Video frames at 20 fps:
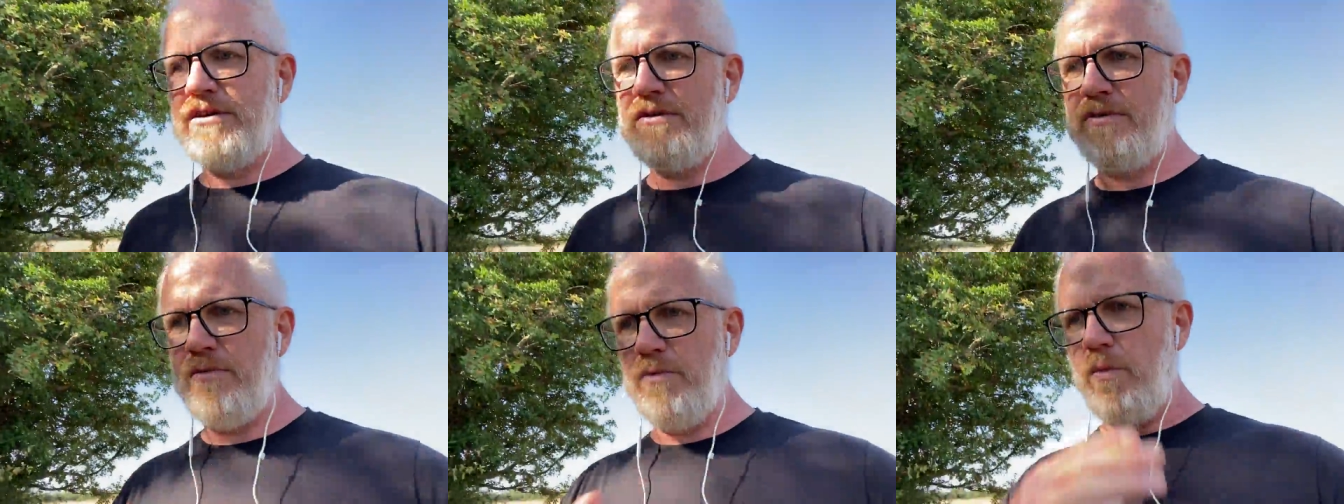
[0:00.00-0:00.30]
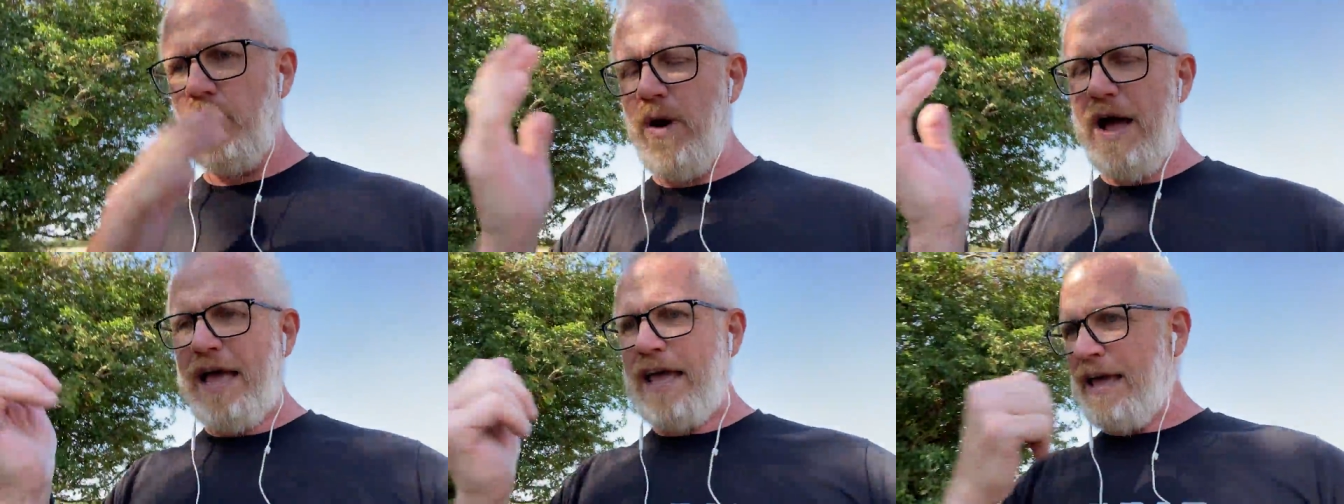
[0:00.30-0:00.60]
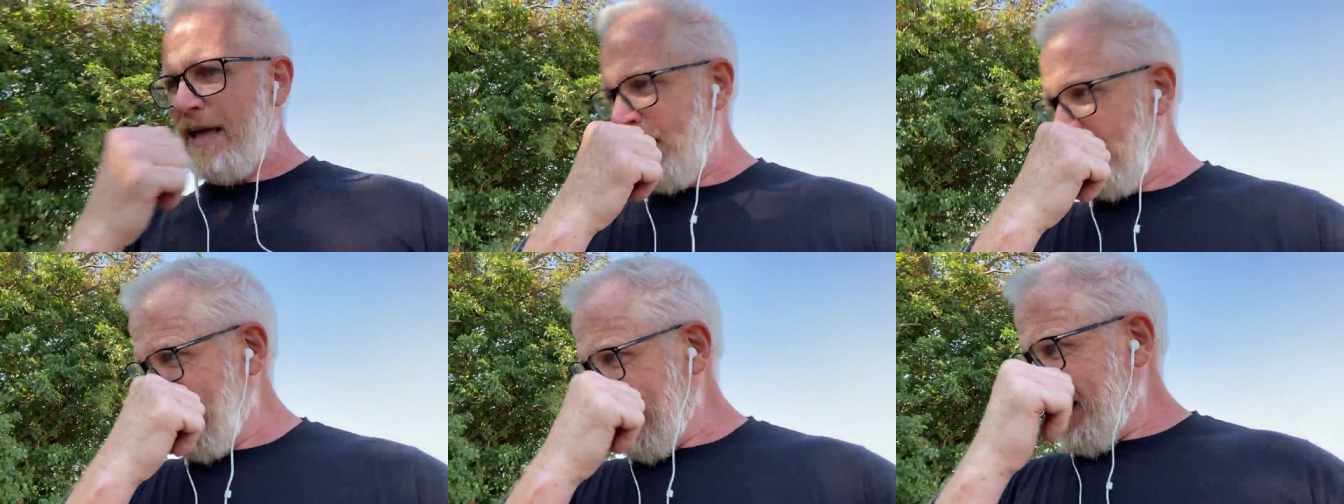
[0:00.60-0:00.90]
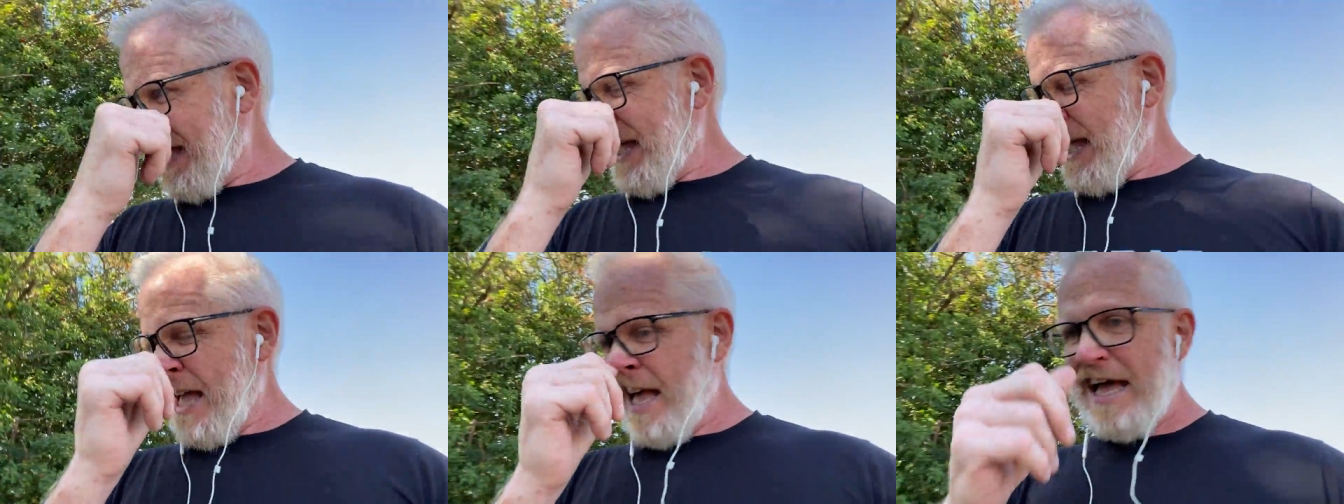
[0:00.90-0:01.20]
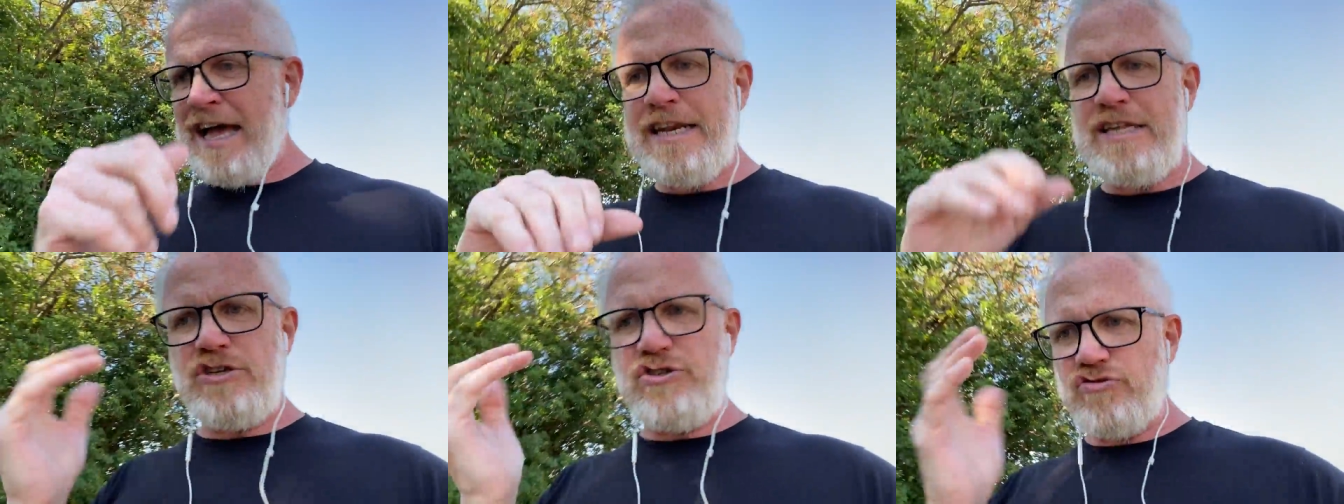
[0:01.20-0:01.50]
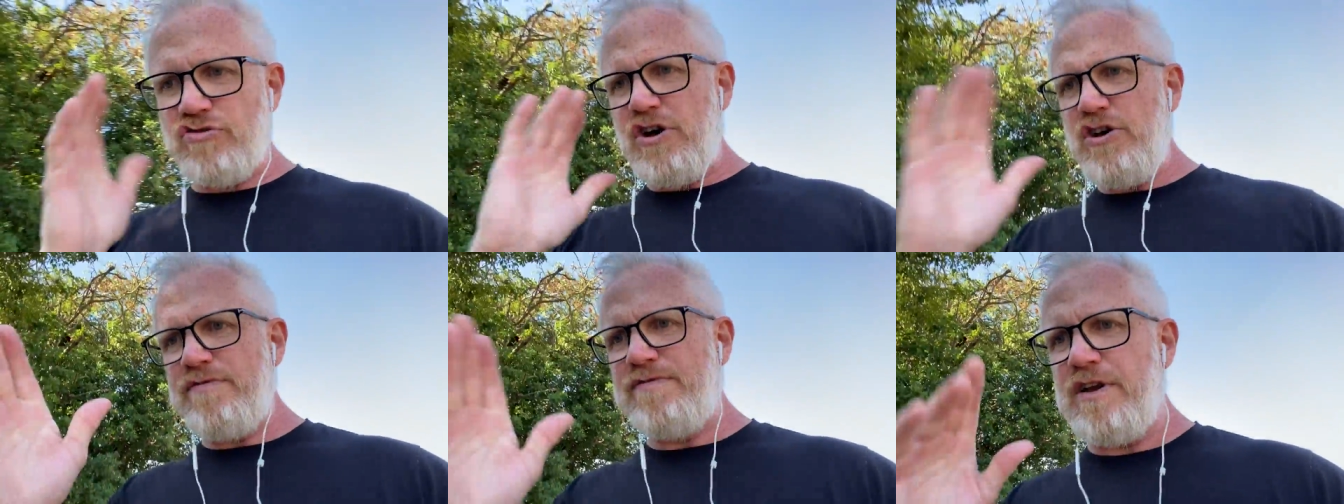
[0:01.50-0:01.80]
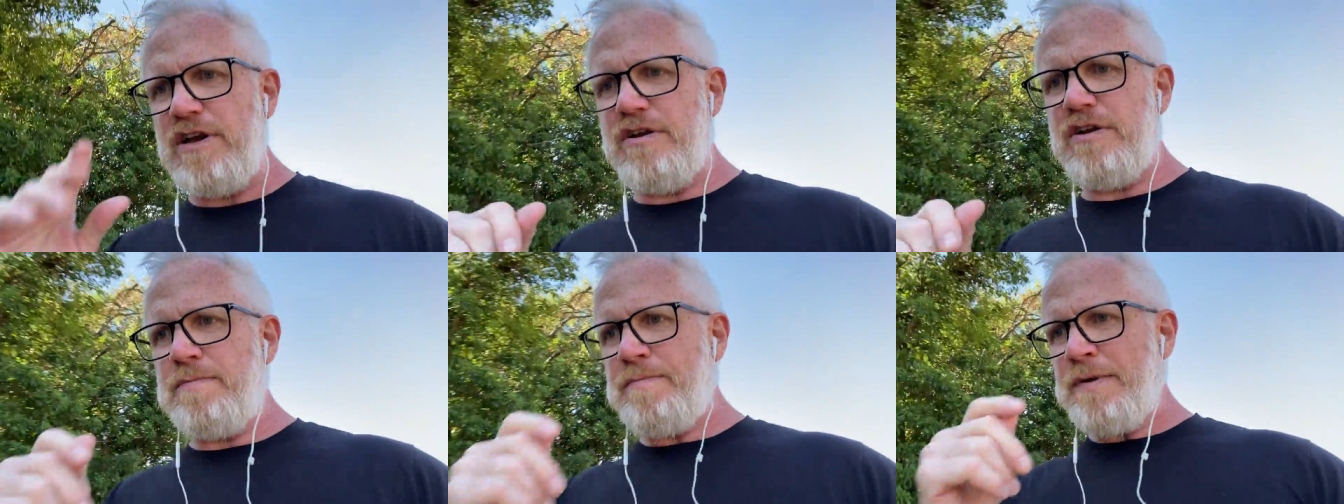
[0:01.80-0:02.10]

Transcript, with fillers: way. And he drove a lot of